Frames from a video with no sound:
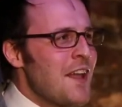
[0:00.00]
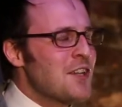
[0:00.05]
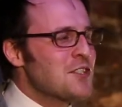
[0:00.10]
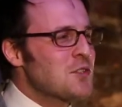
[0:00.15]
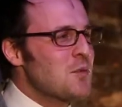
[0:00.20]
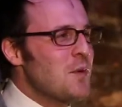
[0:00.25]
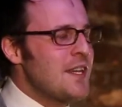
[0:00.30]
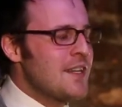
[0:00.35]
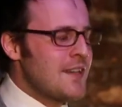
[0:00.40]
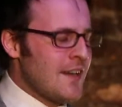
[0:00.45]

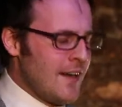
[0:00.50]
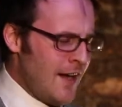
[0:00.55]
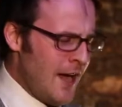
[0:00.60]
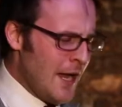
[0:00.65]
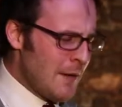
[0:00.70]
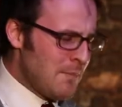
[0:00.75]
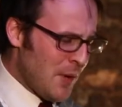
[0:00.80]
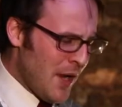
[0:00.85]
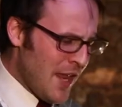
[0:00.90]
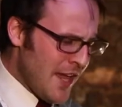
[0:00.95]
Last week
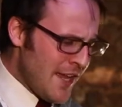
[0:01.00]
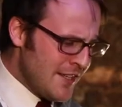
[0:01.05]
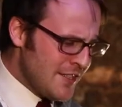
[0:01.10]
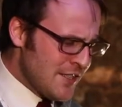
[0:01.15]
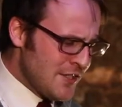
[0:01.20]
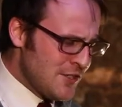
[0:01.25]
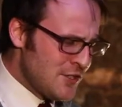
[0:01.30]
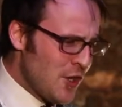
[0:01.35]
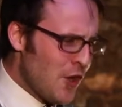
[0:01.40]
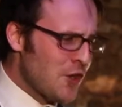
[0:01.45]
I
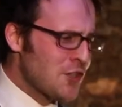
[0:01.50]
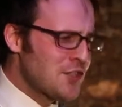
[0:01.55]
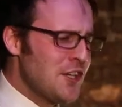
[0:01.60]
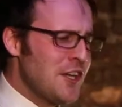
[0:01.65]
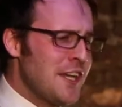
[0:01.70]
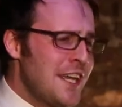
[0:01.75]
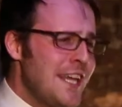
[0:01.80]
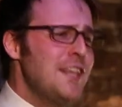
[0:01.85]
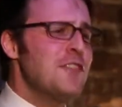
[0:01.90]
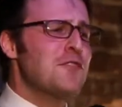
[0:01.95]
played
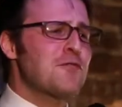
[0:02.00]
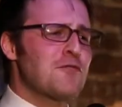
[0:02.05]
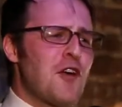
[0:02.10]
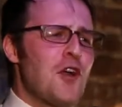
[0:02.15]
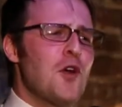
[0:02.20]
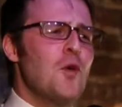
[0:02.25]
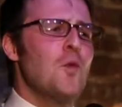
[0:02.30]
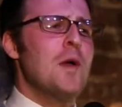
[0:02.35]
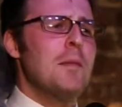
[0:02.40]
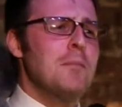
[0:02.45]
Dr. Heathrow